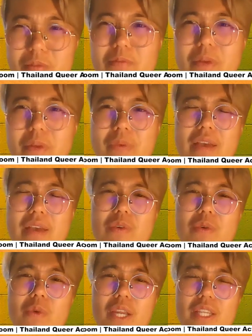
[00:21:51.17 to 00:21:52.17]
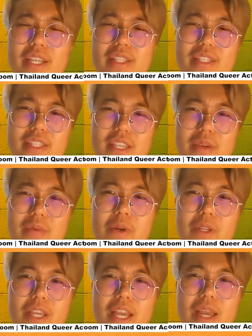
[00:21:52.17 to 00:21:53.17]
But we have to wait and see
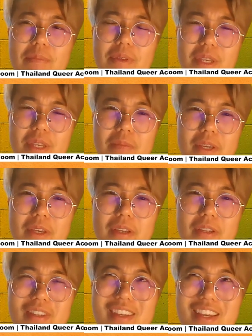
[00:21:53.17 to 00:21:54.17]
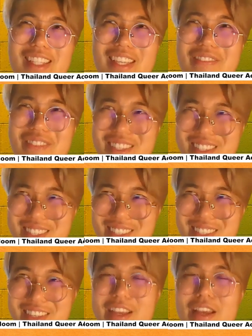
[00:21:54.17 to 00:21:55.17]
what's happening, because as I
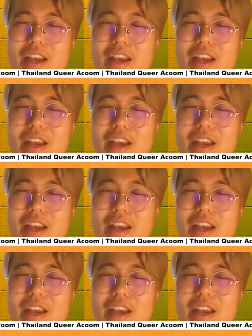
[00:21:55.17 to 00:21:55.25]
mentioned,